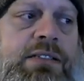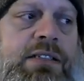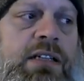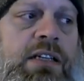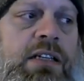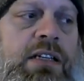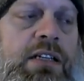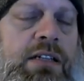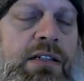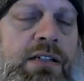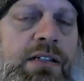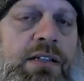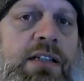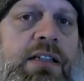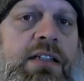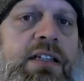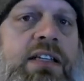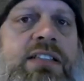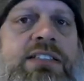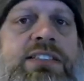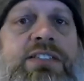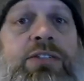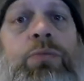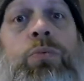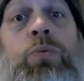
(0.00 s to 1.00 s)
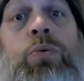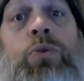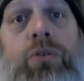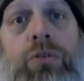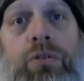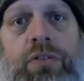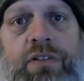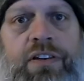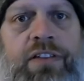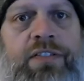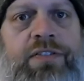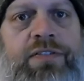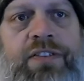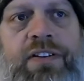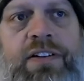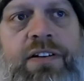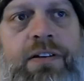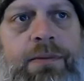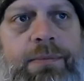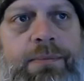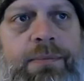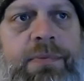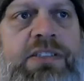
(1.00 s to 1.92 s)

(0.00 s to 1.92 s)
rule the film.